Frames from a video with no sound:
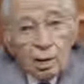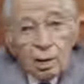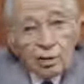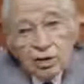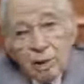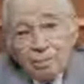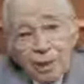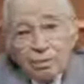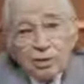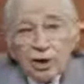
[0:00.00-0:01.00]
And some
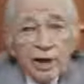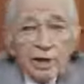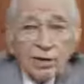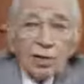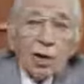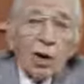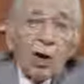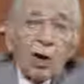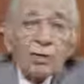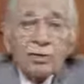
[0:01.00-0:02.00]
people say that
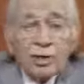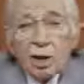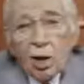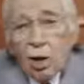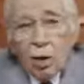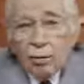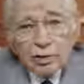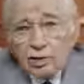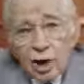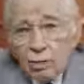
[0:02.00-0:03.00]
all the law
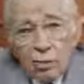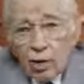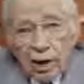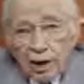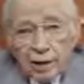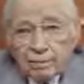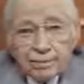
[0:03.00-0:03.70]
was done away.